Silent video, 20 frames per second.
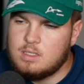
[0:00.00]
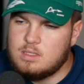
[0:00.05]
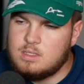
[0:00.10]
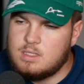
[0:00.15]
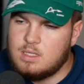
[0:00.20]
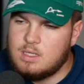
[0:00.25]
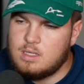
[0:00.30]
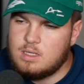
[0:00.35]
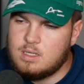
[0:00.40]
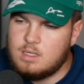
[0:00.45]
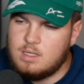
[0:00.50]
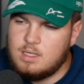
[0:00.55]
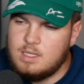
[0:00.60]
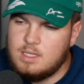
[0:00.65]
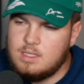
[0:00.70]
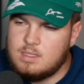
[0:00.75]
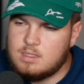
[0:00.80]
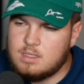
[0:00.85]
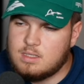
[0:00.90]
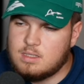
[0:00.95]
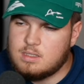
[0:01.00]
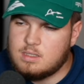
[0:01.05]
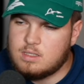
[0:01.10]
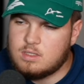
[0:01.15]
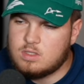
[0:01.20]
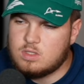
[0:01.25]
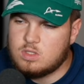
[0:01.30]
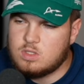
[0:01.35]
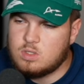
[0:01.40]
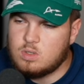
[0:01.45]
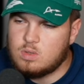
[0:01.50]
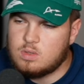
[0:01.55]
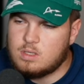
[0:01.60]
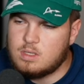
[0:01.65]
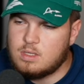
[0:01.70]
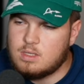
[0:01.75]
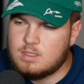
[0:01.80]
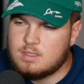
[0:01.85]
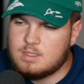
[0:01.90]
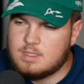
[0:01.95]
deleted
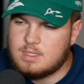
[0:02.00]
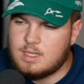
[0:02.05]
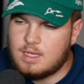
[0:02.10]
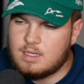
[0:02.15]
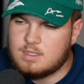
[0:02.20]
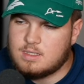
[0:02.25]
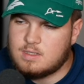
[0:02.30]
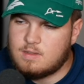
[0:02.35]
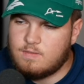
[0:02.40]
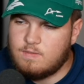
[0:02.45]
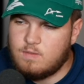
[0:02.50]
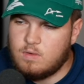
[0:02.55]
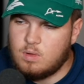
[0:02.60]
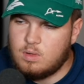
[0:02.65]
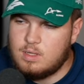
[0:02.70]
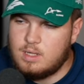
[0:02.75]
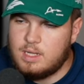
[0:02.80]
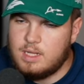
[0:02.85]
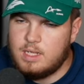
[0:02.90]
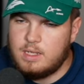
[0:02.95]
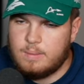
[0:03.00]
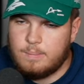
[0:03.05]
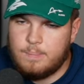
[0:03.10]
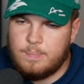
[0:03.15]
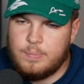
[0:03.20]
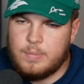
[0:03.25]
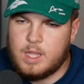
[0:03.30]
successfully.